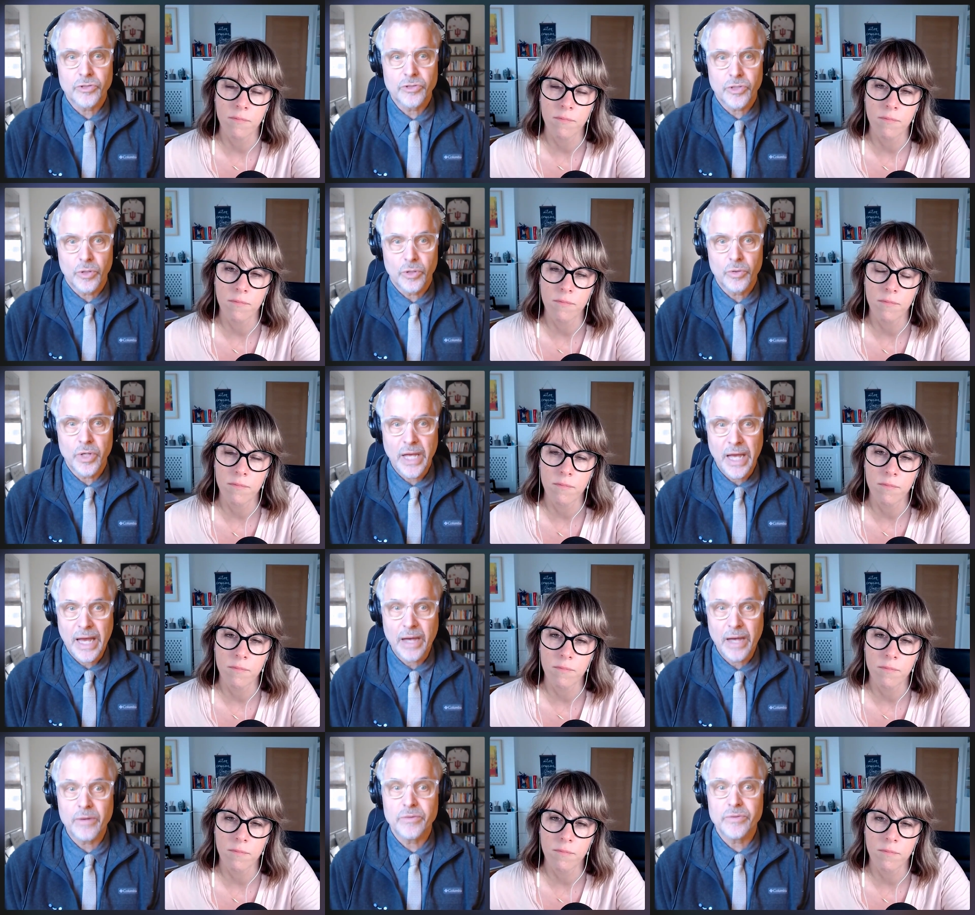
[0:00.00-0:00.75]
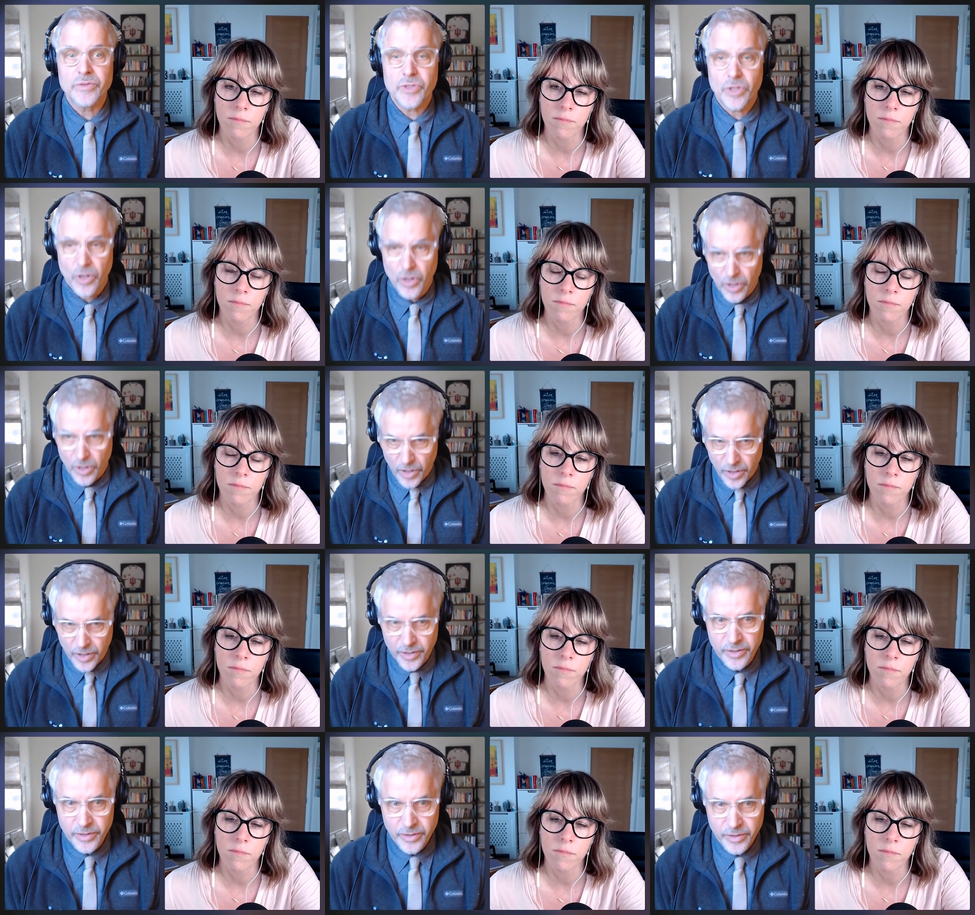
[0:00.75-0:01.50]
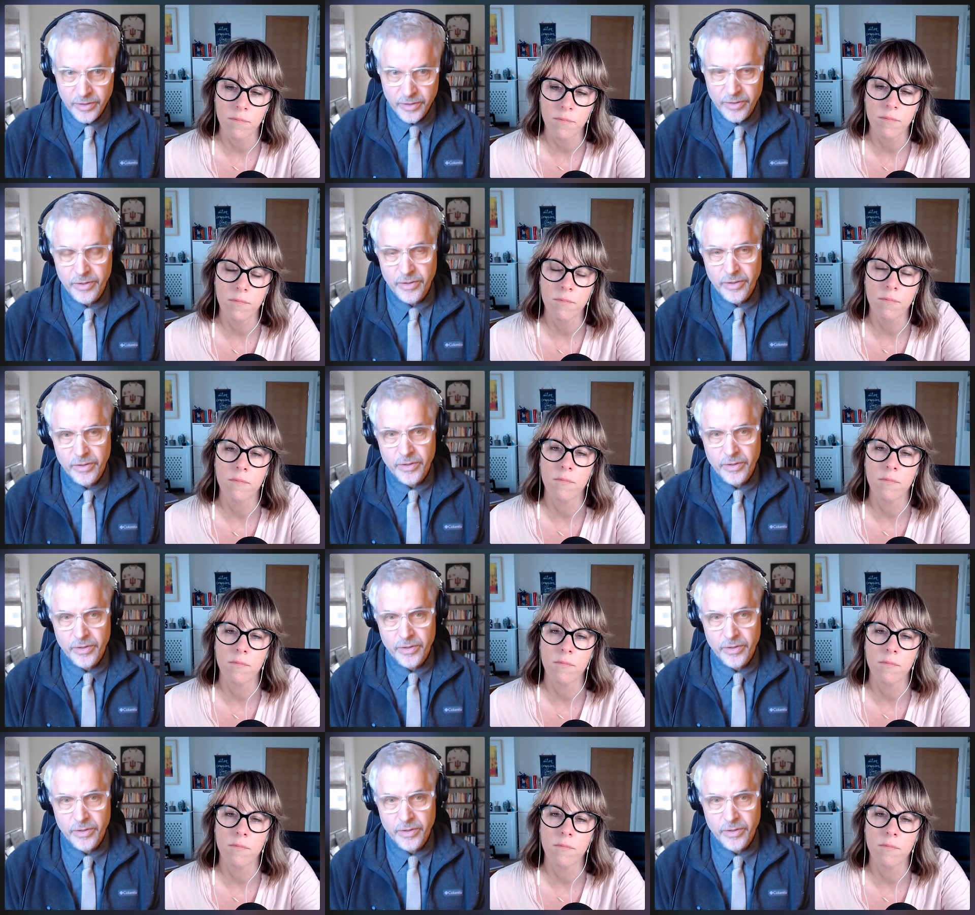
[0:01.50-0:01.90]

Speaker 1: also counts on